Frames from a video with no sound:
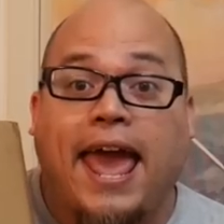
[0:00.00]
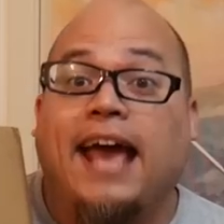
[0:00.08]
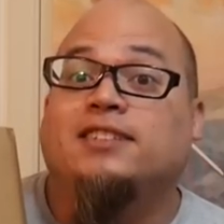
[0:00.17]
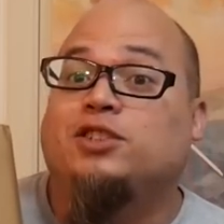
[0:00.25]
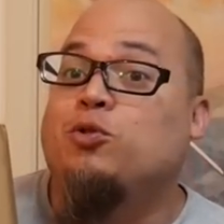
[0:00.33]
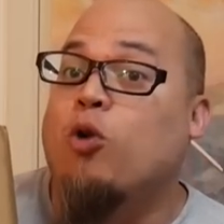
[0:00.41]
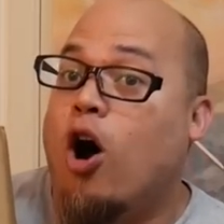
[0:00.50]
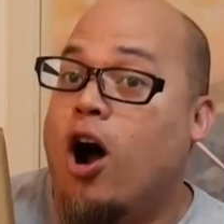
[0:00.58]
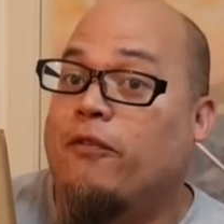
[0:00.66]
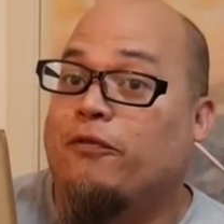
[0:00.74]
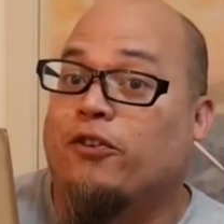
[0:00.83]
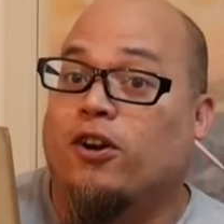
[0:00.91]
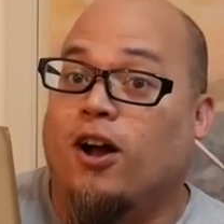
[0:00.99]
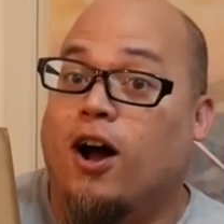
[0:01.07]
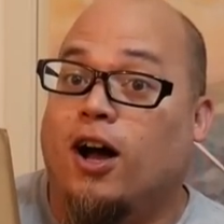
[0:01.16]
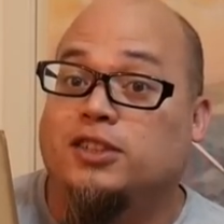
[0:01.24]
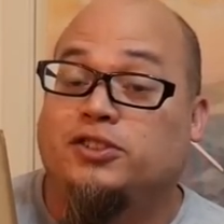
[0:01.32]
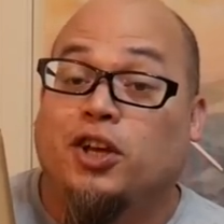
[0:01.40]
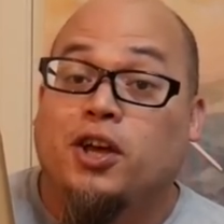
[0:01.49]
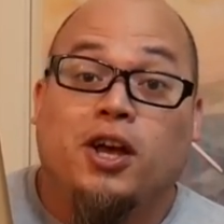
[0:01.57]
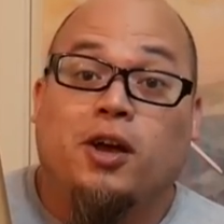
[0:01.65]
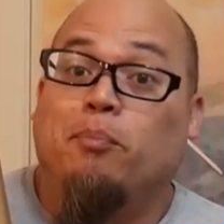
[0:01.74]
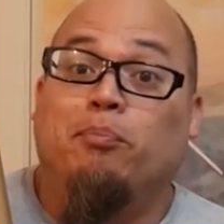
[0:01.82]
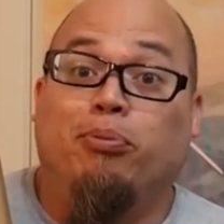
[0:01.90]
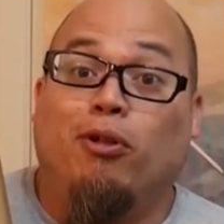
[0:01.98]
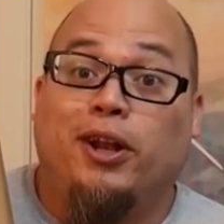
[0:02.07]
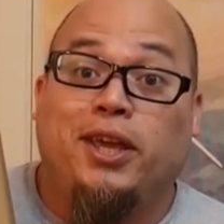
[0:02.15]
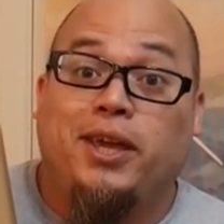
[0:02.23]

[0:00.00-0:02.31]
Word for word: has to offer us bloody